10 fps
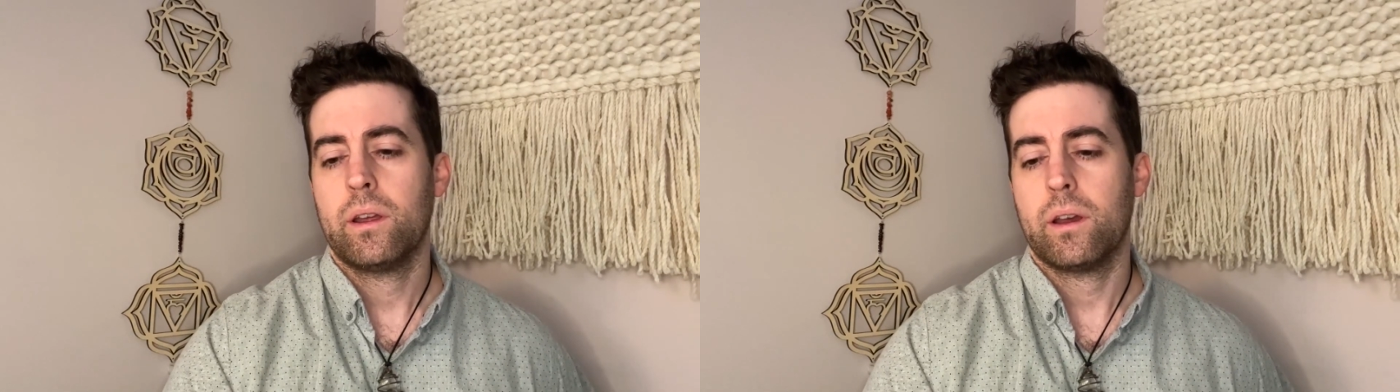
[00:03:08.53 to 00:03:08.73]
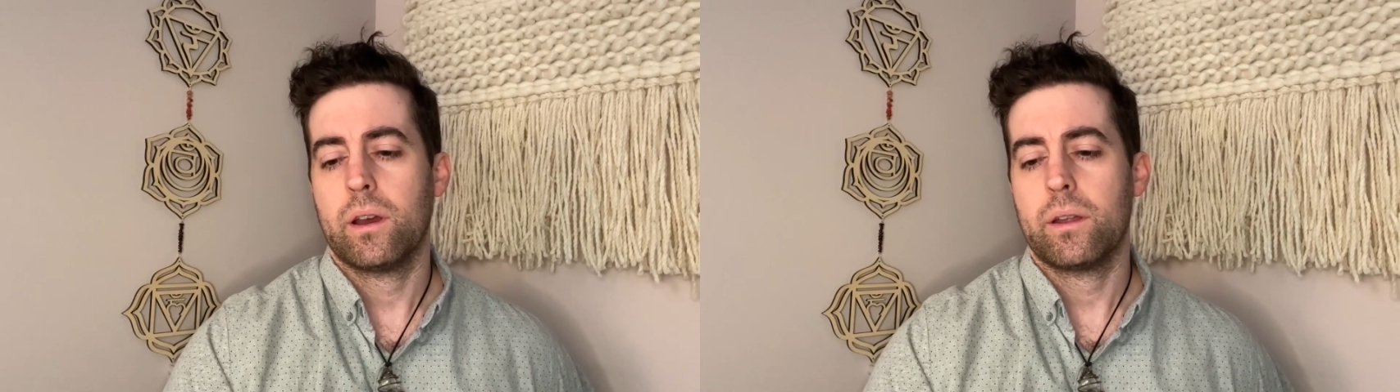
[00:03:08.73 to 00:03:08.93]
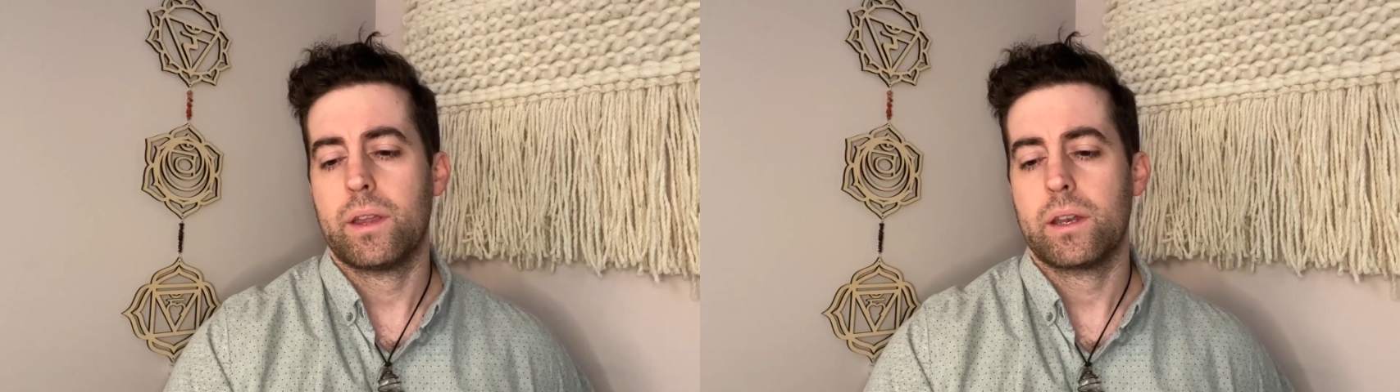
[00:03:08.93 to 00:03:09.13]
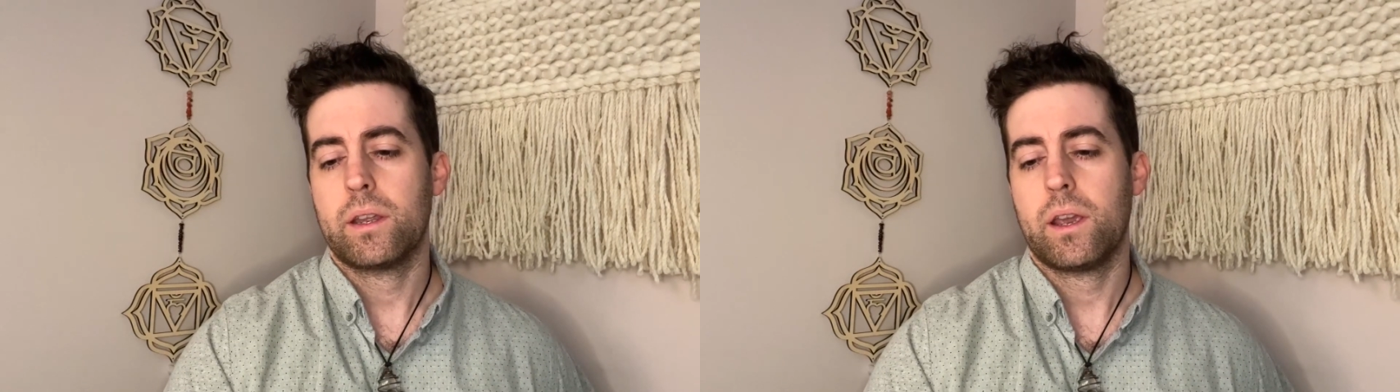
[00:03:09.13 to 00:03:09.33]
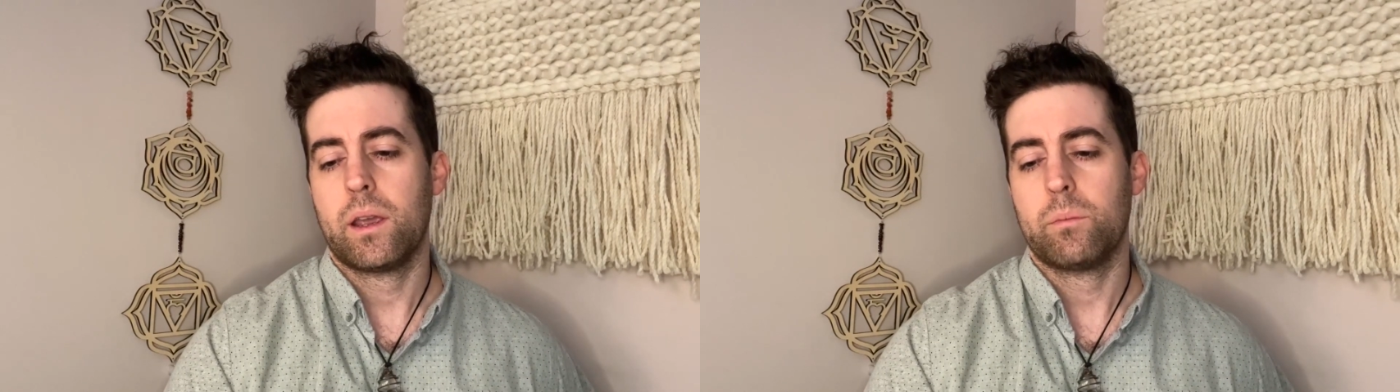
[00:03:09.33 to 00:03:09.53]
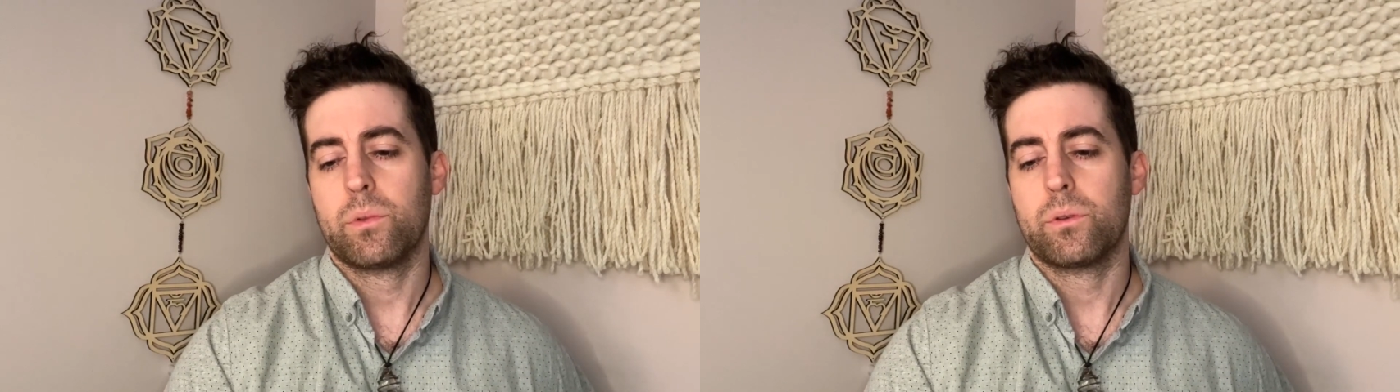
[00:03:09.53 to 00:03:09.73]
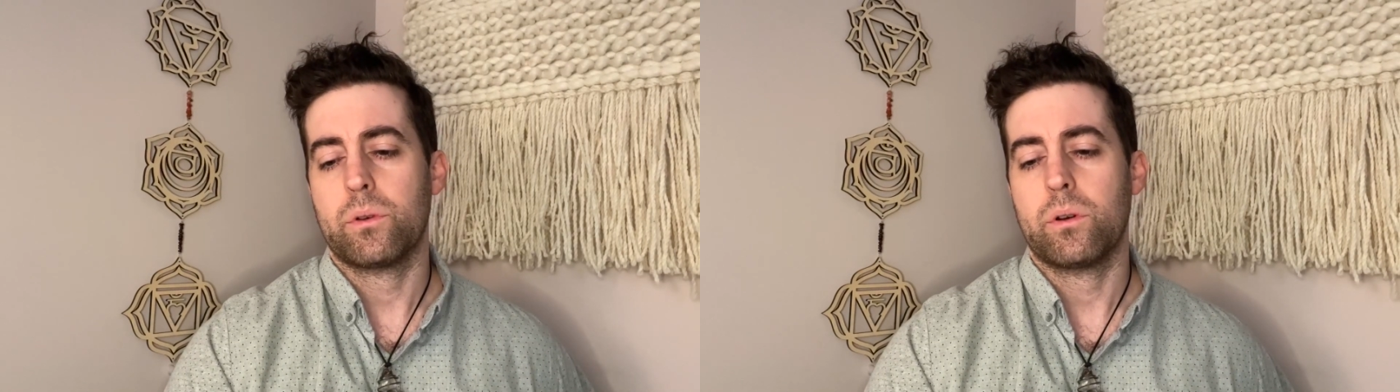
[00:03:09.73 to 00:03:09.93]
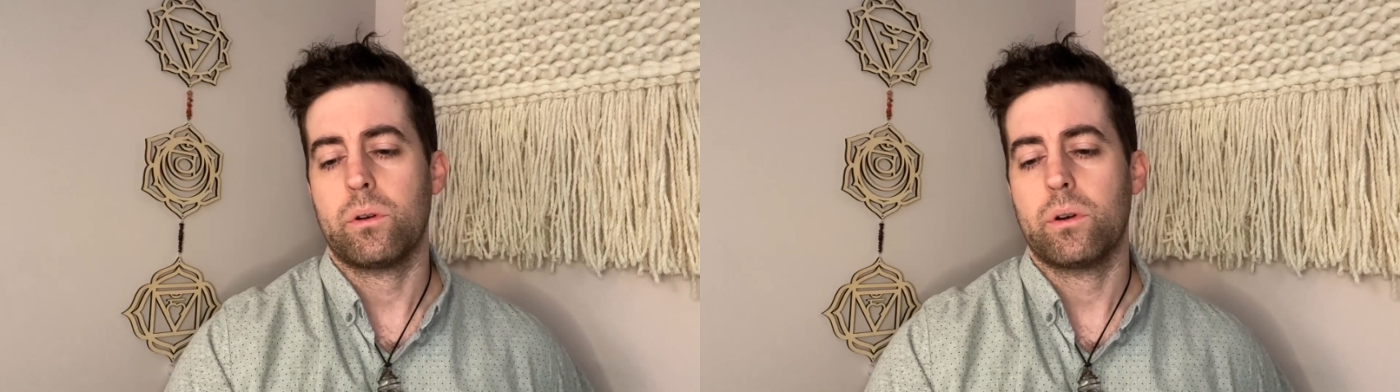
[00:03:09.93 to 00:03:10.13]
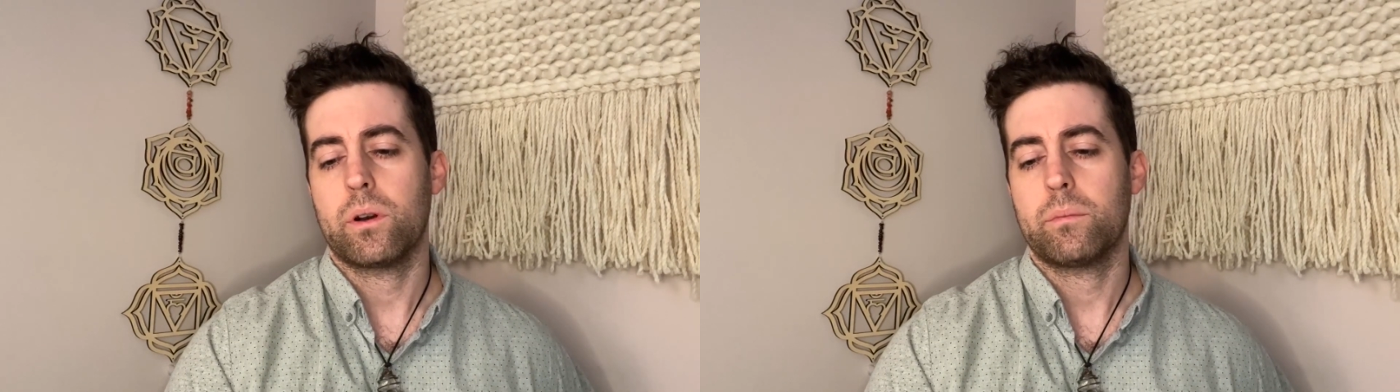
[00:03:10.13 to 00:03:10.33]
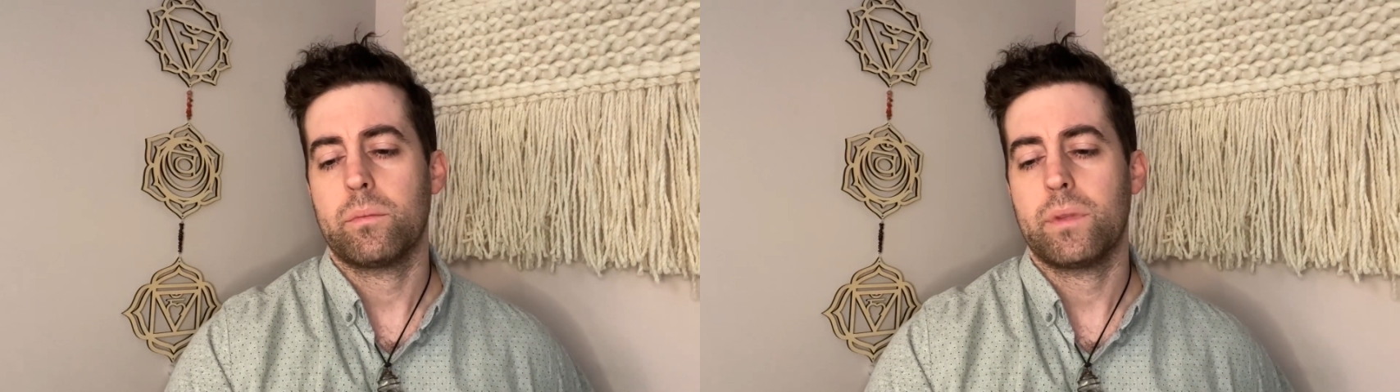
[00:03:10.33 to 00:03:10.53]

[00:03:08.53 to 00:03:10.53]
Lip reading: that came through,